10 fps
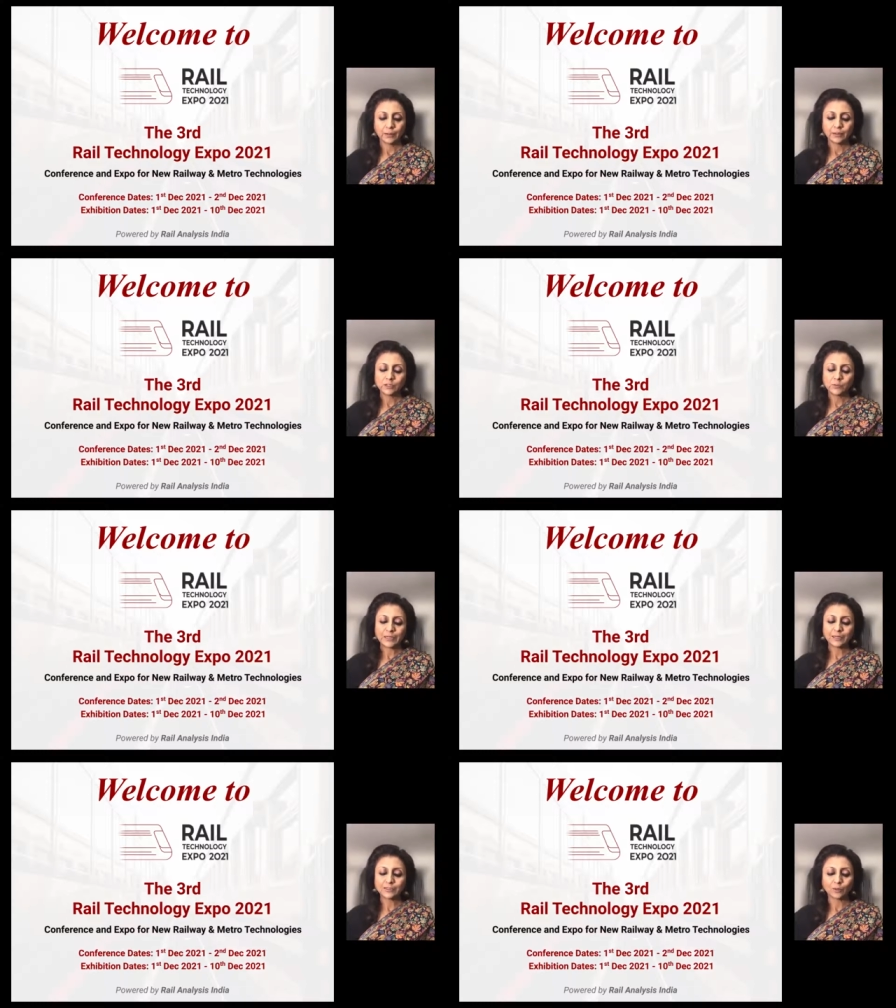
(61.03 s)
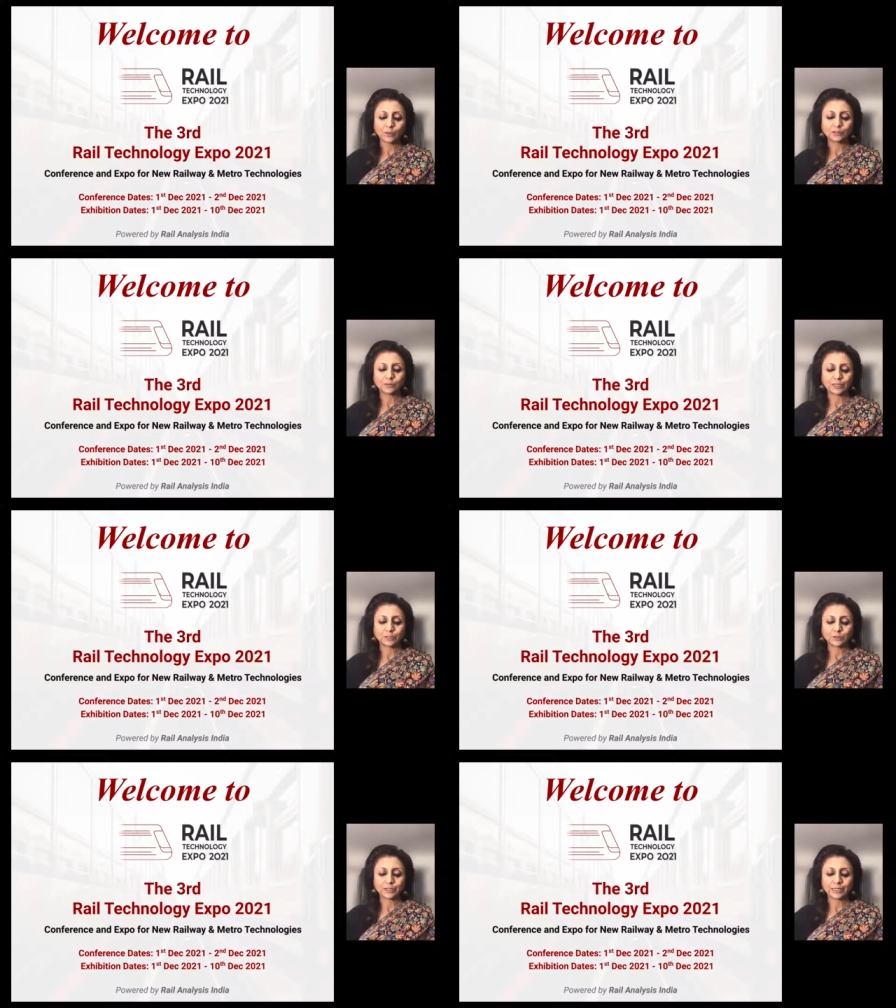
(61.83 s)
The speaker is also
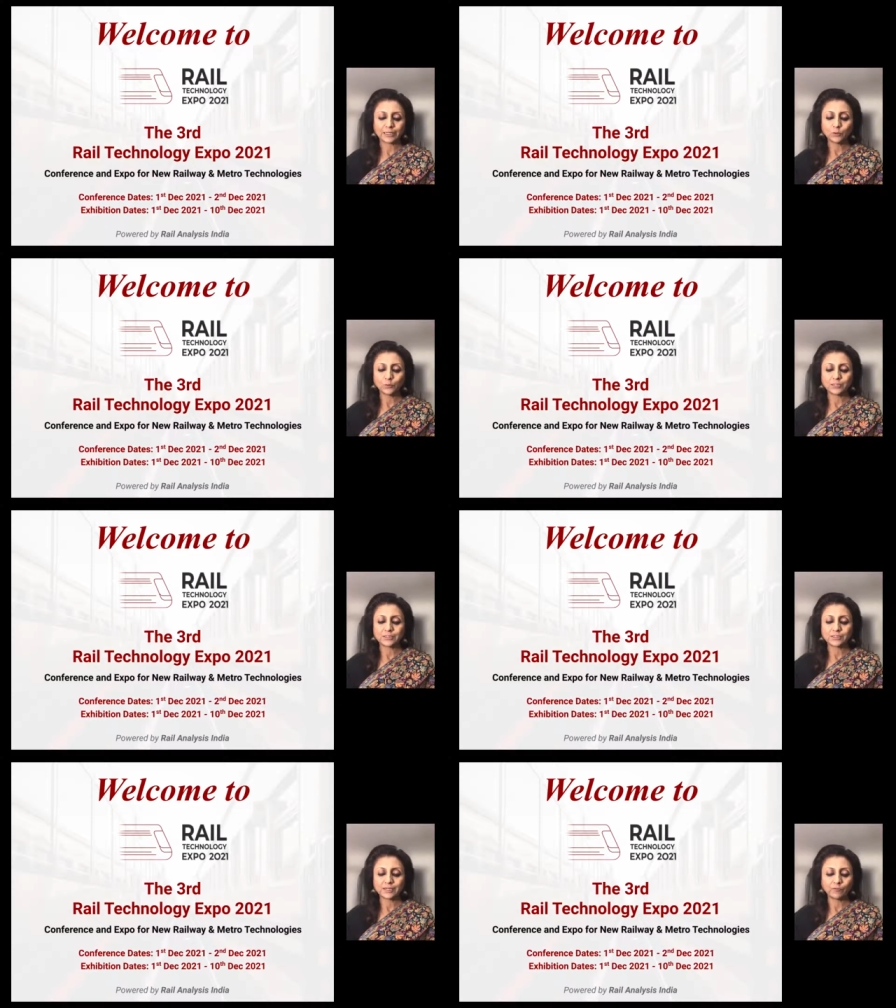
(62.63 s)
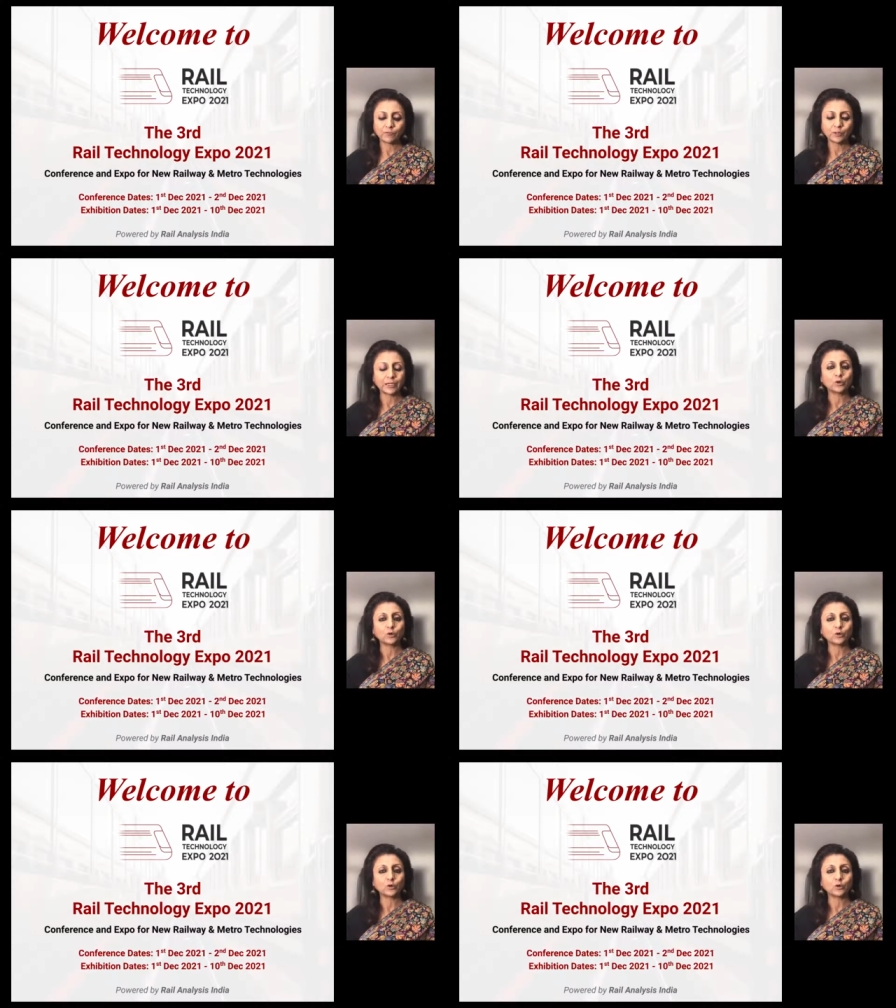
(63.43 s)
associated with several